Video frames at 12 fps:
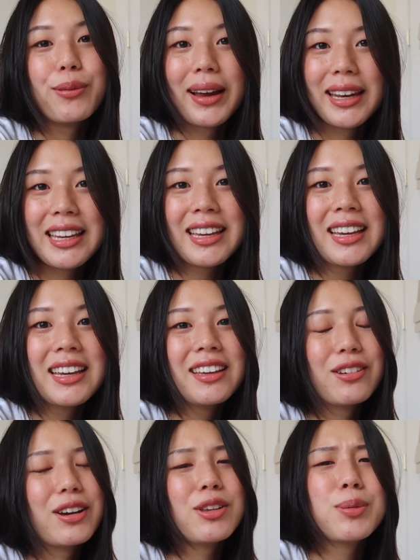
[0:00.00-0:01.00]
Wenny.
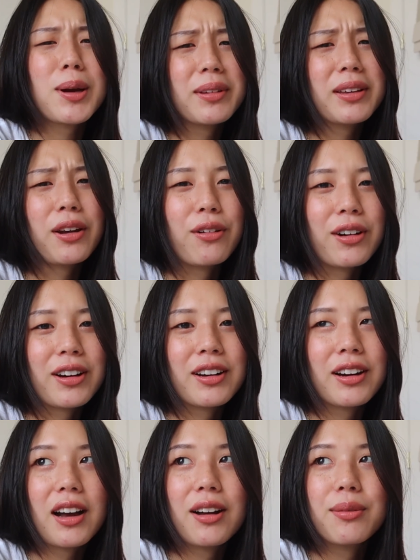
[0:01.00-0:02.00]
You guys probably know her.